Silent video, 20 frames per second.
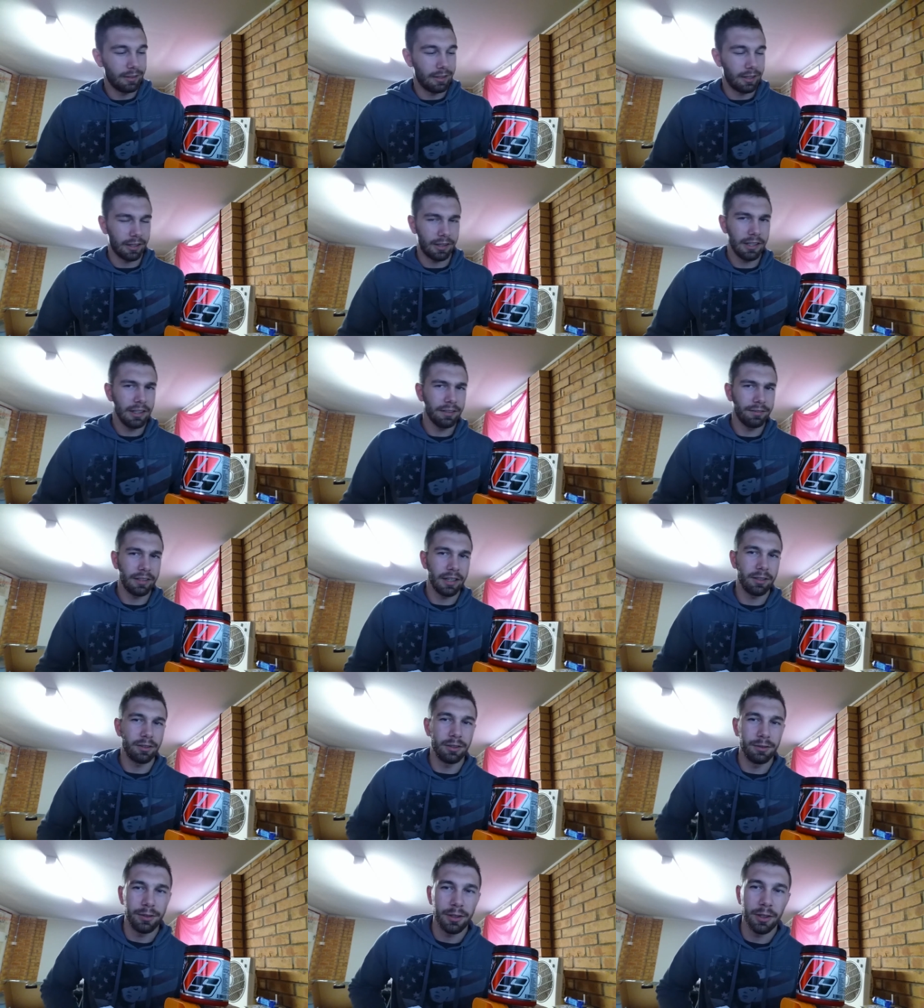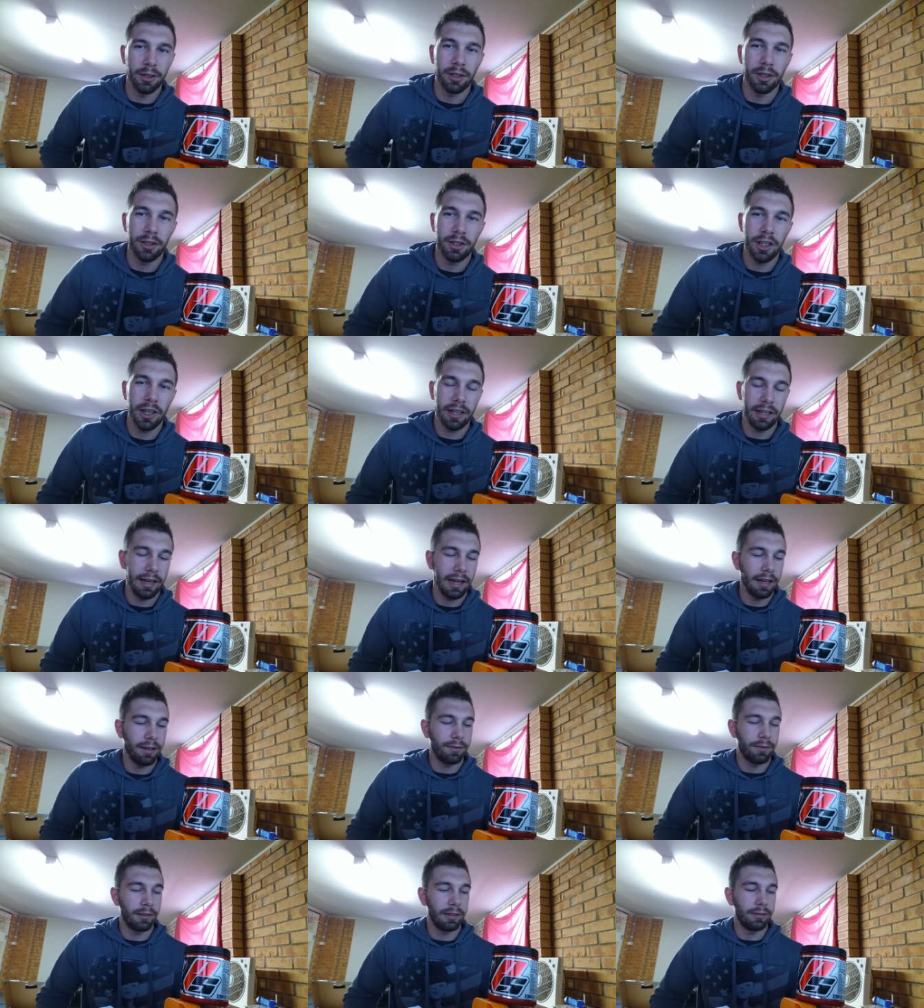I think I've done a review on it. Check it
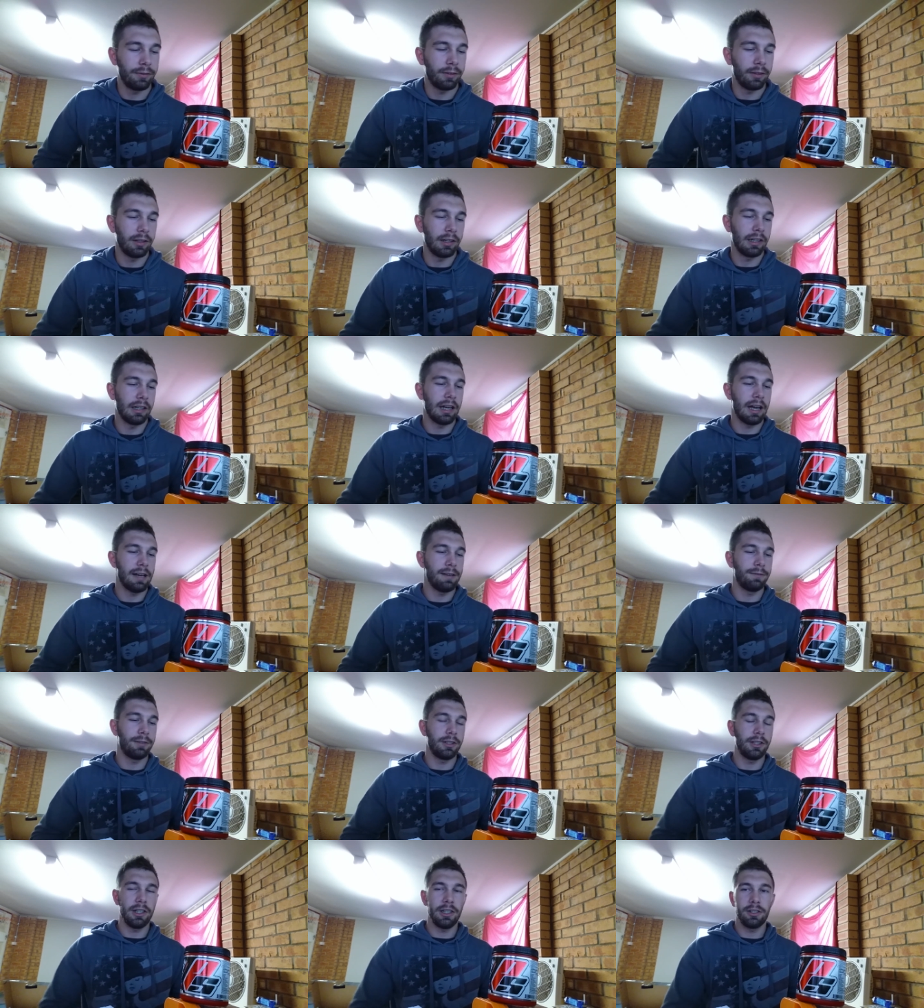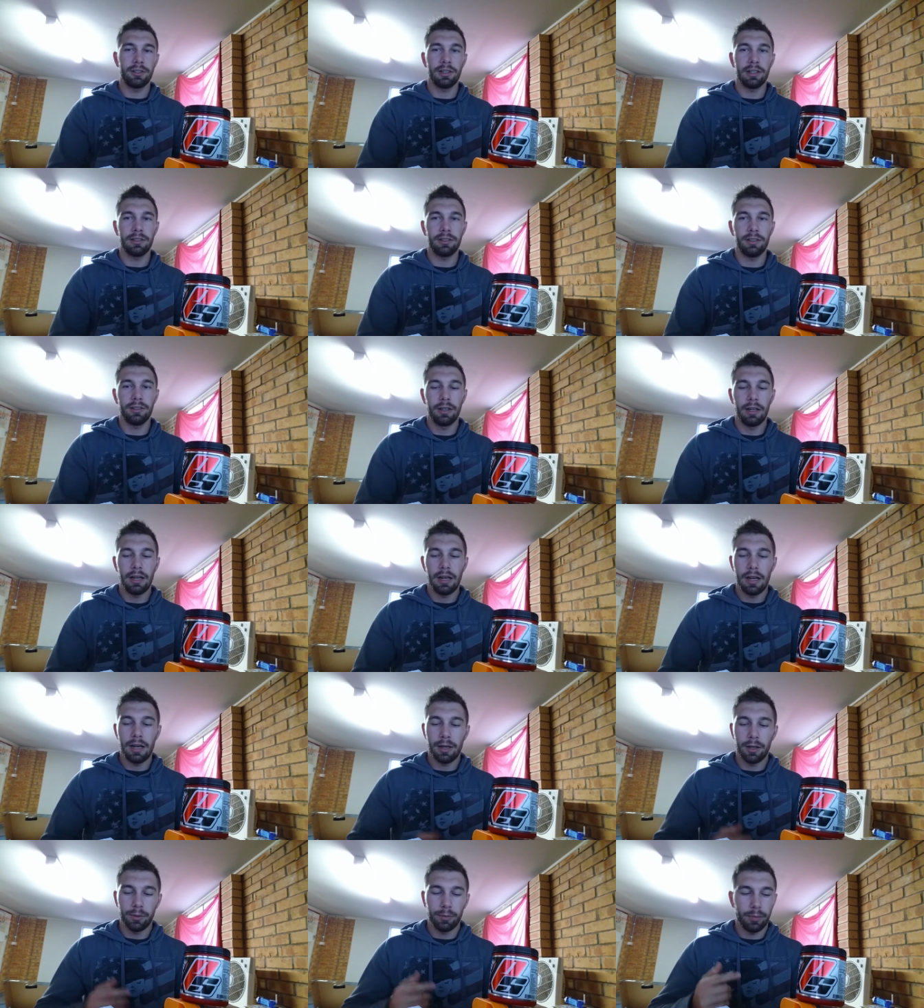out if I have and you're interested.
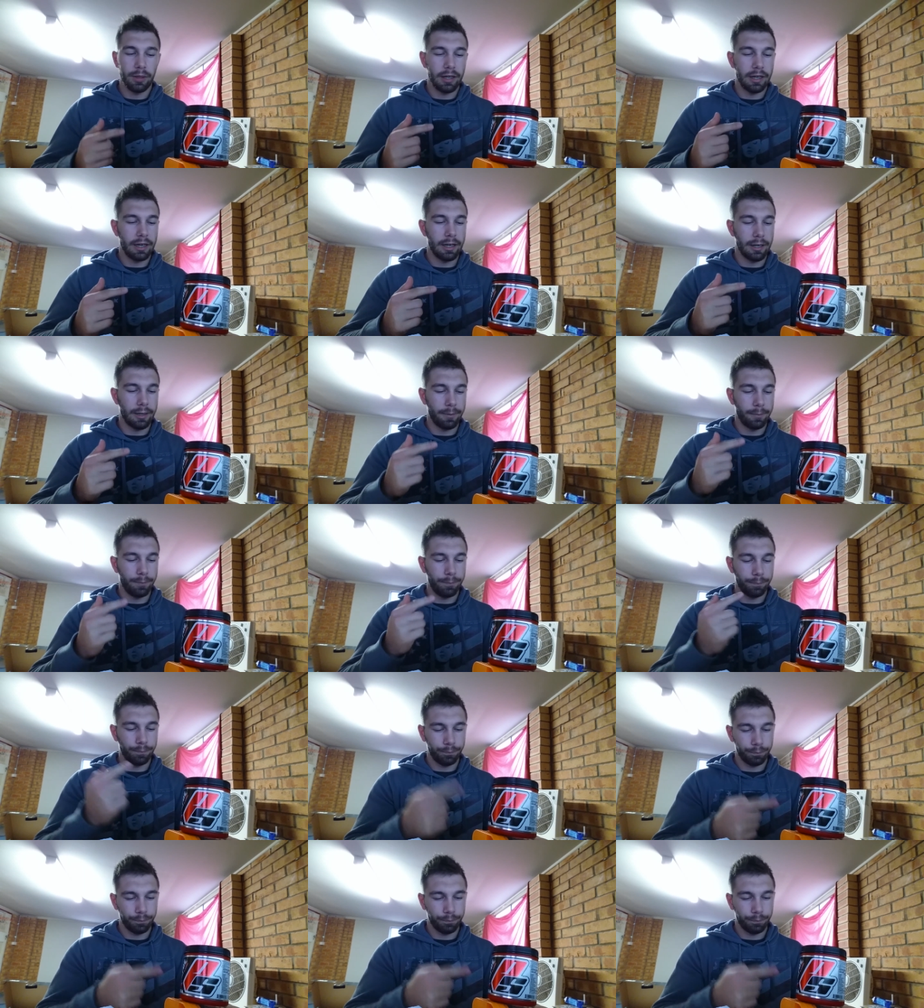But,